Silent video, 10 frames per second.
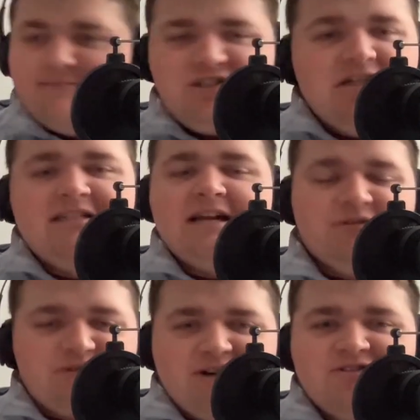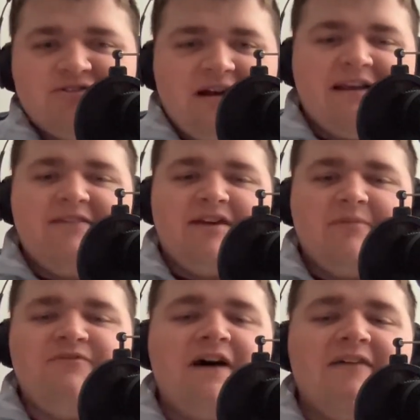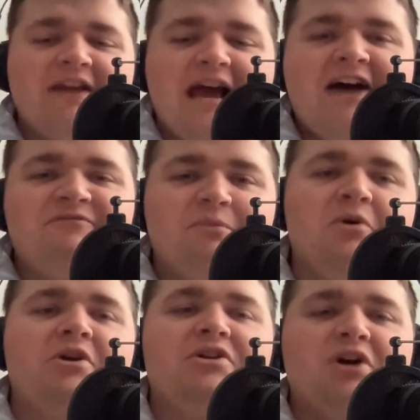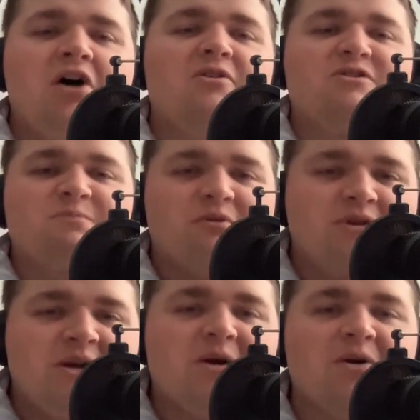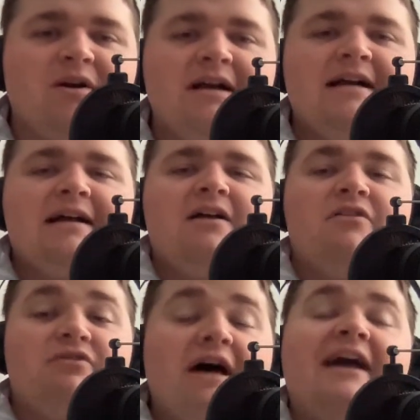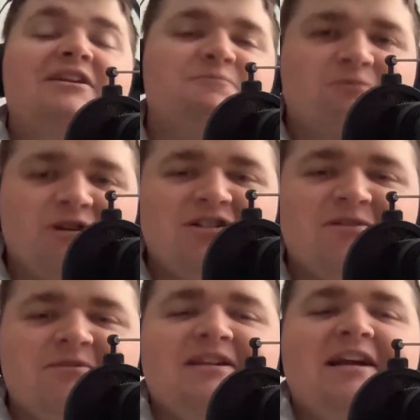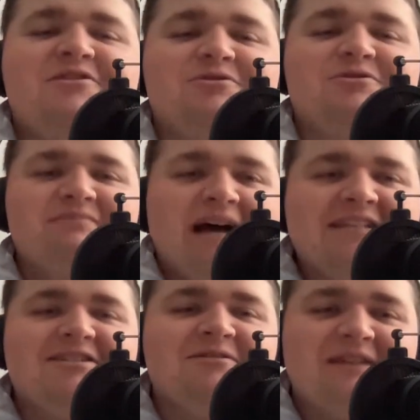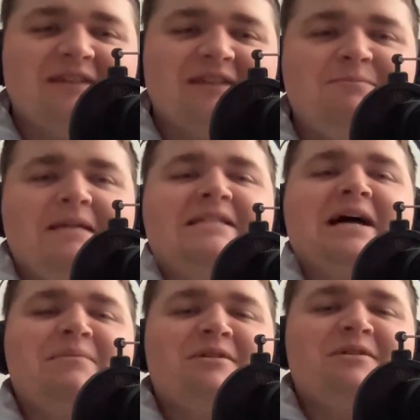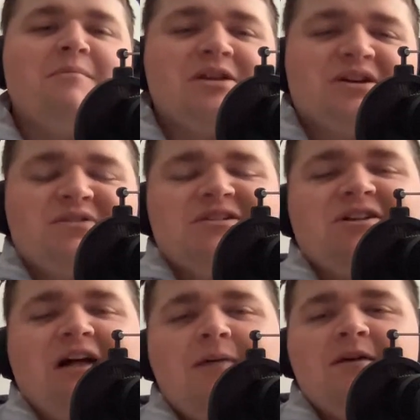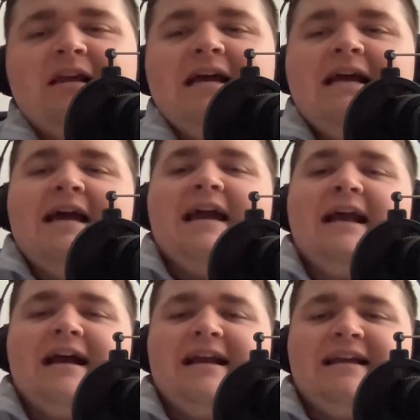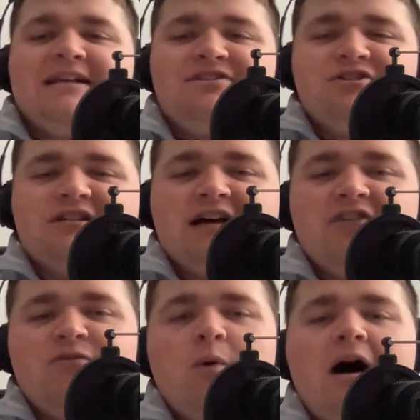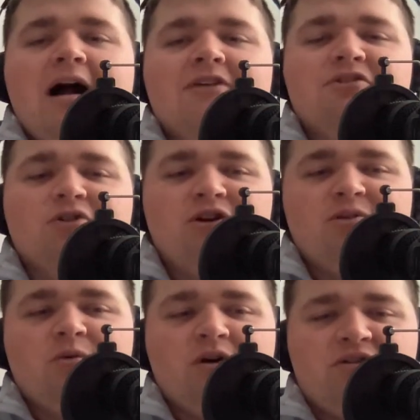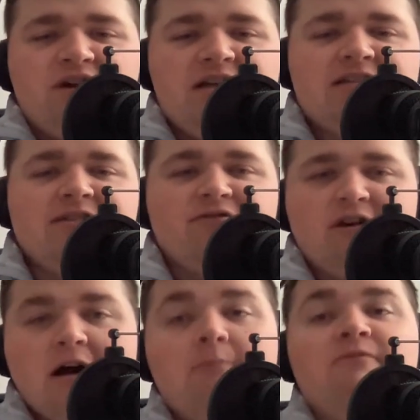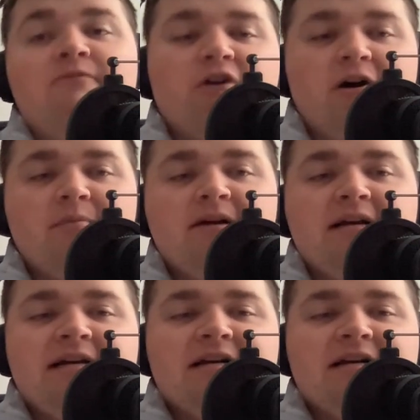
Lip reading: Gene Taylor is also now giving him $5.5 million per year. That is pretty substantial. That's a big time commitment to Chris Klieman. And it's just kind of wild to look at where things have come from